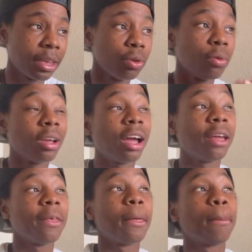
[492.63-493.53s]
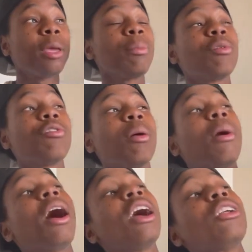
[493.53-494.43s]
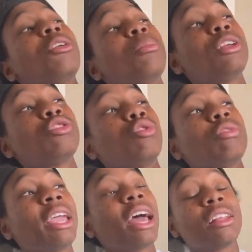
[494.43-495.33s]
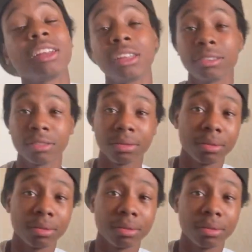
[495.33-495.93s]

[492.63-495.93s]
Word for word: You got people from higher dimensional realities